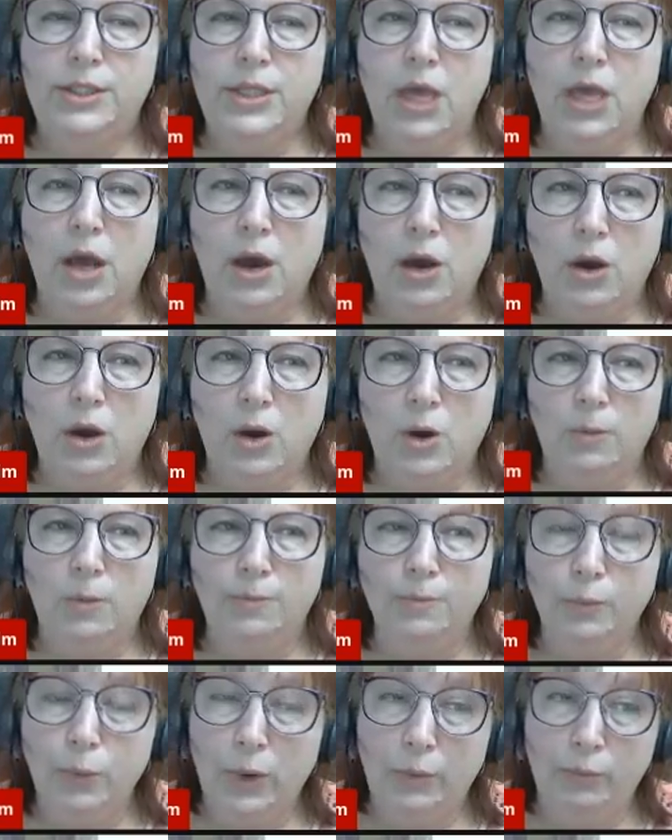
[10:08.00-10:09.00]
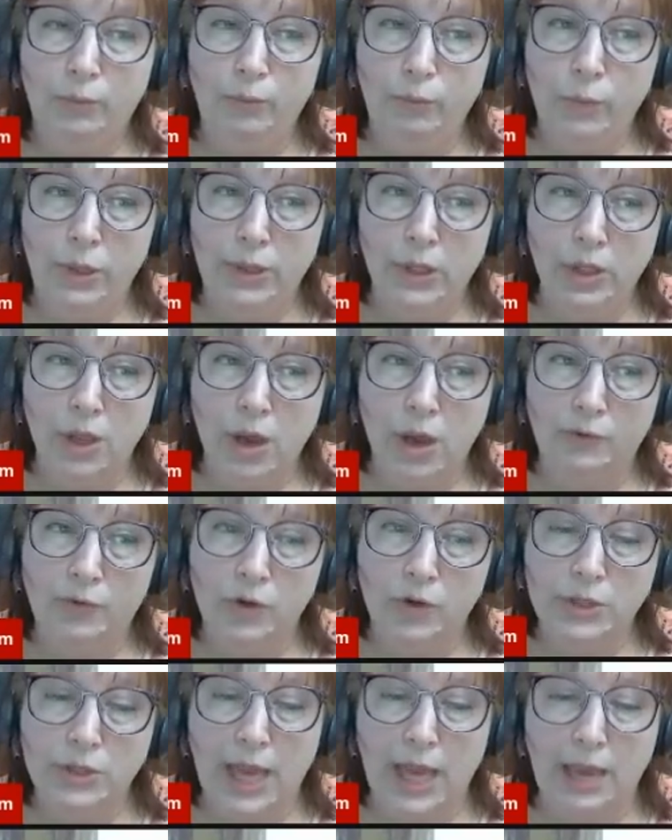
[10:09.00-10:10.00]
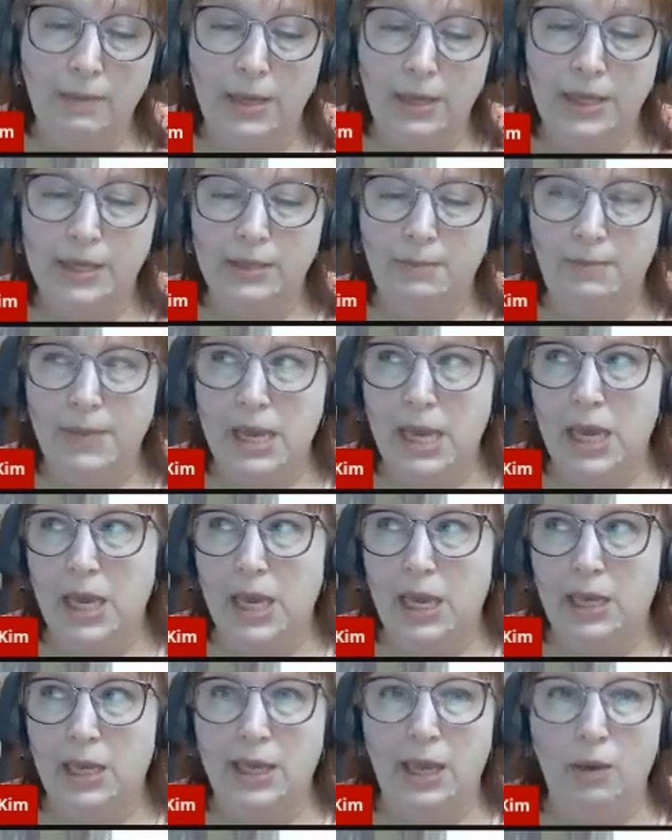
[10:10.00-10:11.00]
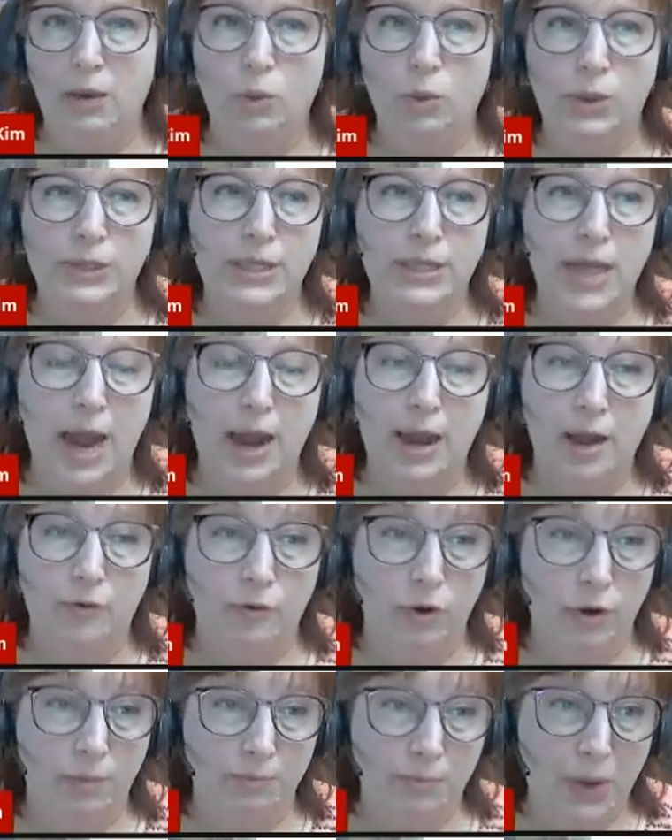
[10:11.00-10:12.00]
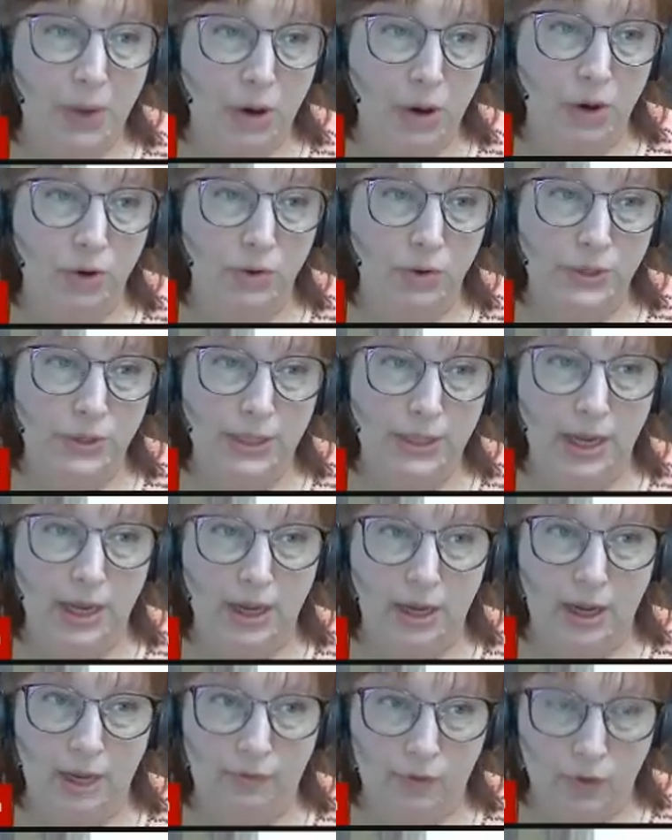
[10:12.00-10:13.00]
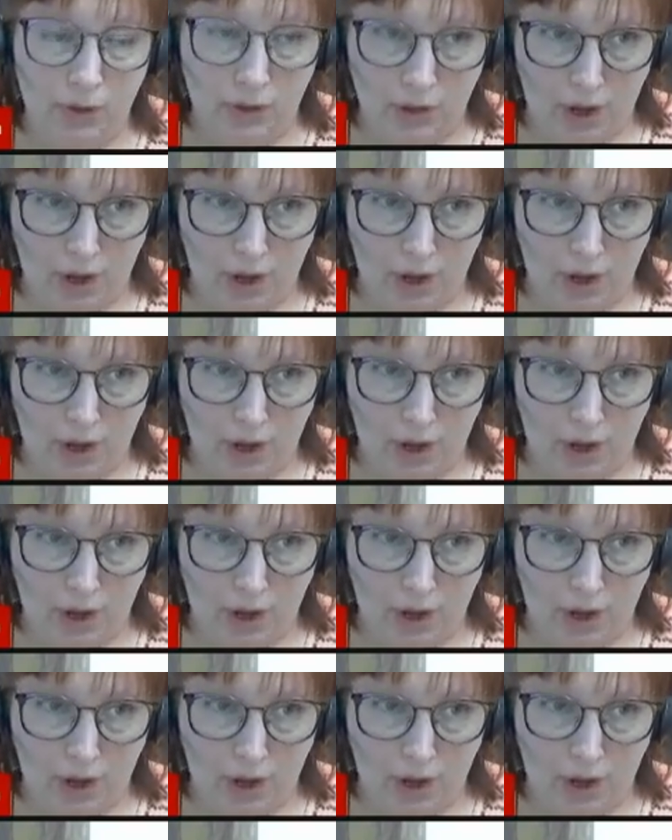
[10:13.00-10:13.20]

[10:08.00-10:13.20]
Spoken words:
So when the law first came into being, it was not ever imposed that if